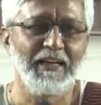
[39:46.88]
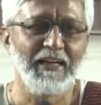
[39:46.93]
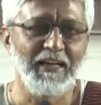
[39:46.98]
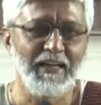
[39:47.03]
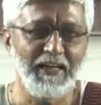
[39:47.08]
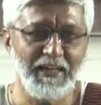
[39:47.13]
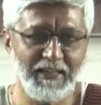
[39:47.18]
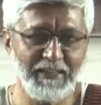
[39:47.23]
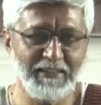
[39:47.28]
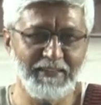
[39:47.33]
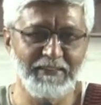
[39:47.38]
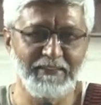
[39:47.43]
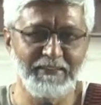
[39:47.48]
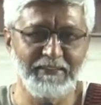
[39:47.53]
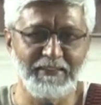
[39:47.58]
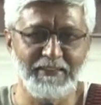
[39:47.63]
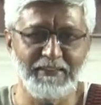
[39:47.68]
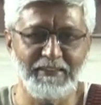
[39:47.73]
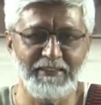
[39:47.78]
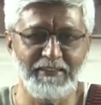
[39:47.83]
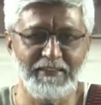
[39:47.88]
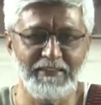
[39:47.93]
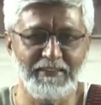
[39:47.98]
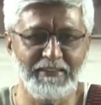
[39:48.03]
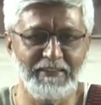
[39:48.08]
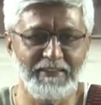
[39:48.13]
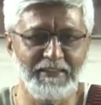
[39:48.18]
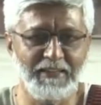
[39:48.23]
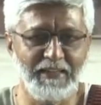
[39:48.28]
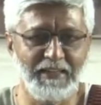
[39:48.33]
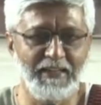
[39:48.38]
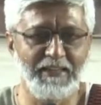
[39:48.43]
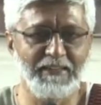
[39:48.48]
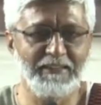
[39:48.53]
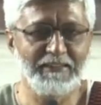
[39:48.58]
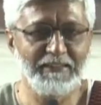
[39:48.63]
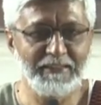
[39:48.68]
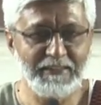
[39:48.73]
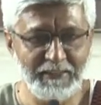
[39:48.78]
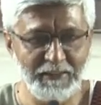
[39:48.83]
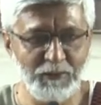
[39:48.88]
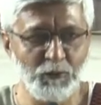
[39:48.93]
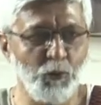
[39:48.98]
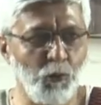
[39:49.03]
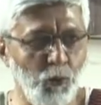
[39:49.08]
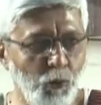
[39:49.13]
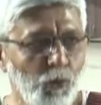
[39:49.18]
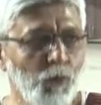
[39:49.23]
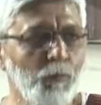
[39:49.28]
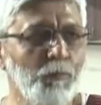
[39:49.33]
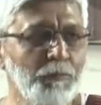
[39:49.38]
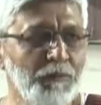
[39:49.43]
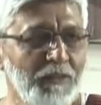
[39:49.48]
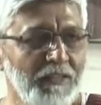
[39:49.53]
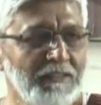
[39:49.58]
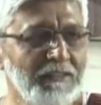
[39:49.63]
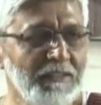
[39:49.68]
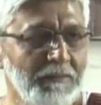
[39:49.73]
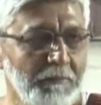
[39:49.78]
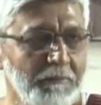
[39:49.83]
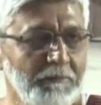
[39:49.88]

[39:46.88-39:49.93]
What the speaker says: And I hope that some